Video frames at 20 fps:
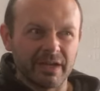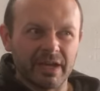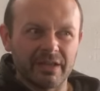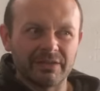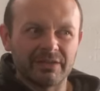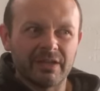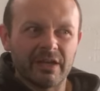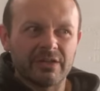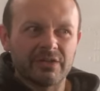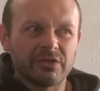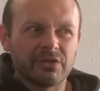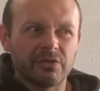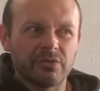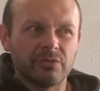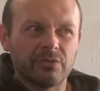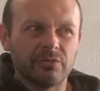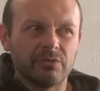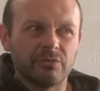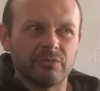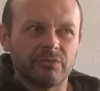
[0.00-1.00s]
And there's
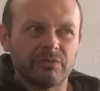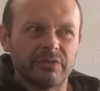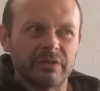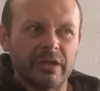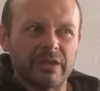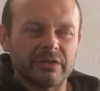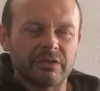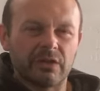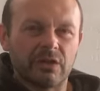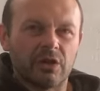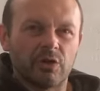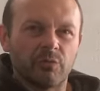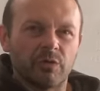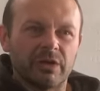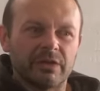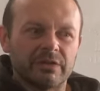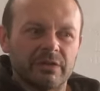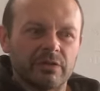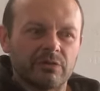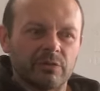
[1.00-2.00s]
you, there's your
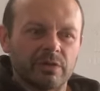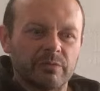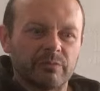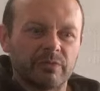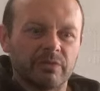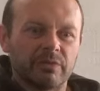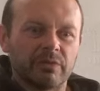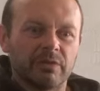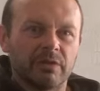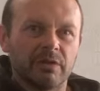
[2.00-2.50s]
cumulative grip. Yeah.